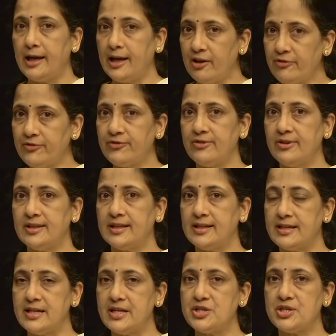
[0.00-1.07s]
If the
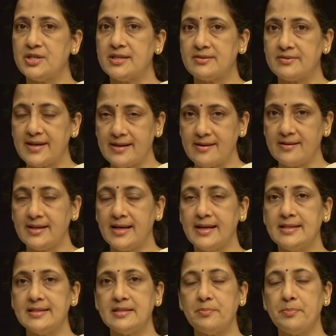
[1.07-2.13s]
condition is
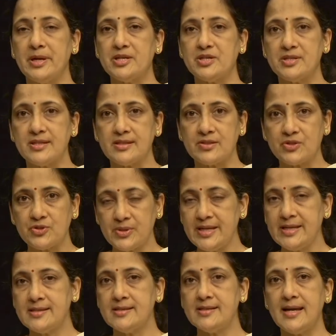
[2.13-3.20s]
recognized, the patient is
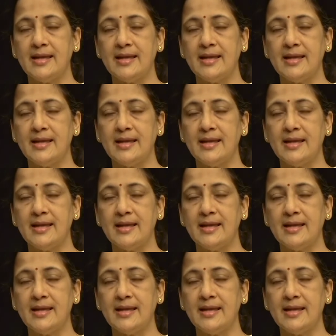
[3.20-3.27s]
treated,